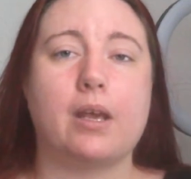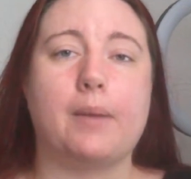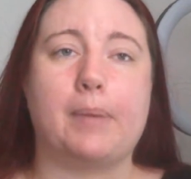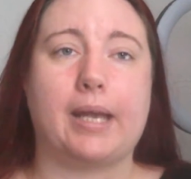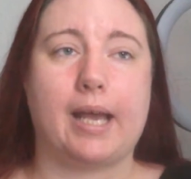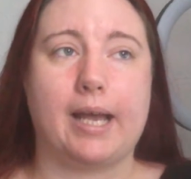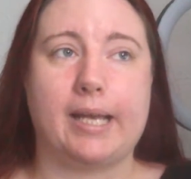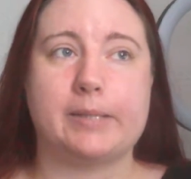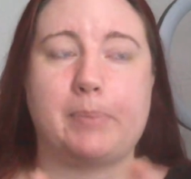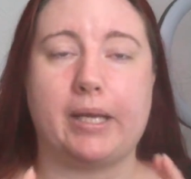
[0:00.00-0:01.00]
But yeah,
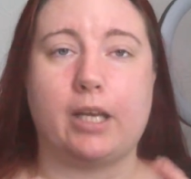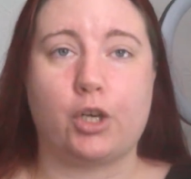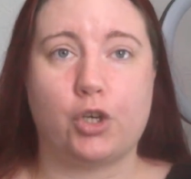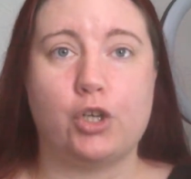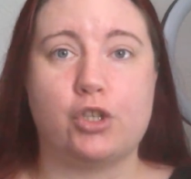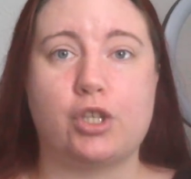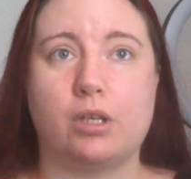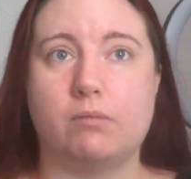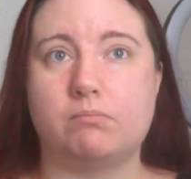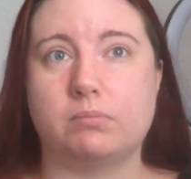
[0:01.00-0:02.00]
it's been a good
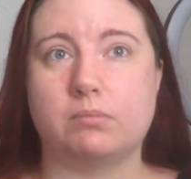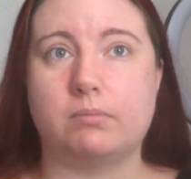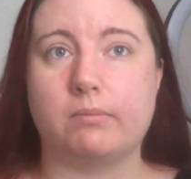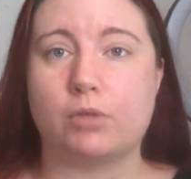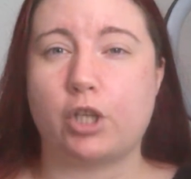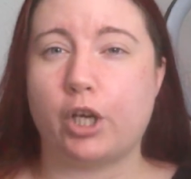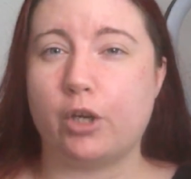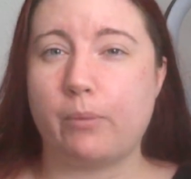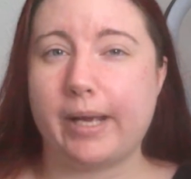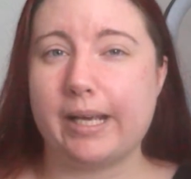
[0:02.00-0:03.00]

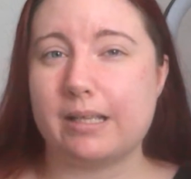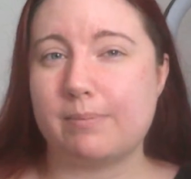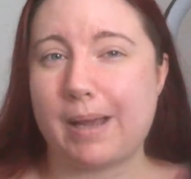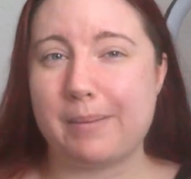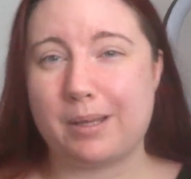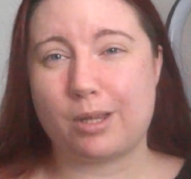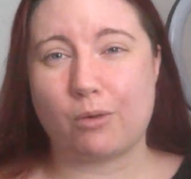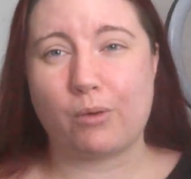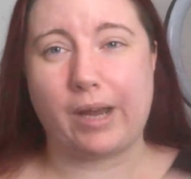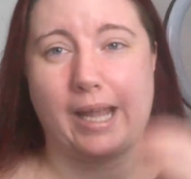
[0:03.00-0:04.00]
2 weeks, maybe
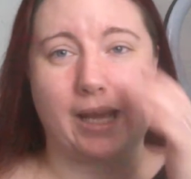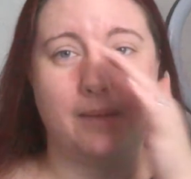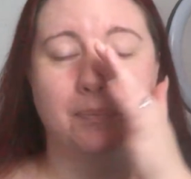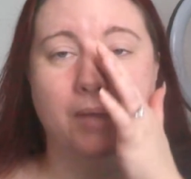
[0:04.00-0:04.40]
three,